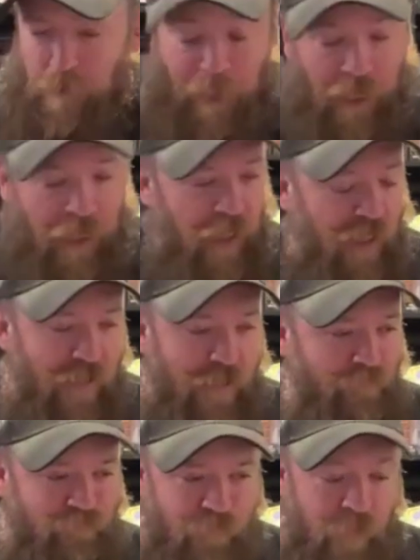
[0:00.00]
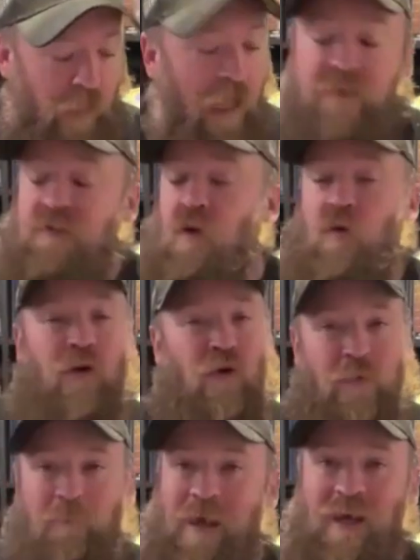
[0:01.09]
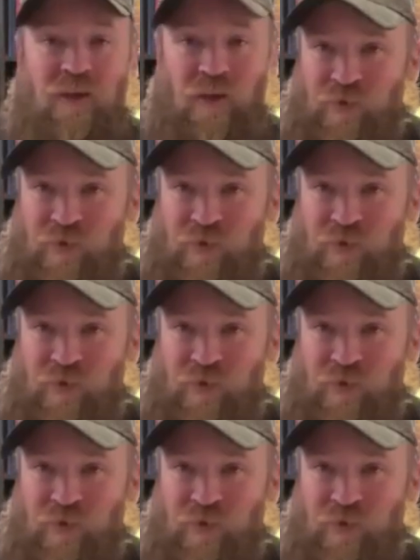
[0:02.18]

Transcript: don't hold back on the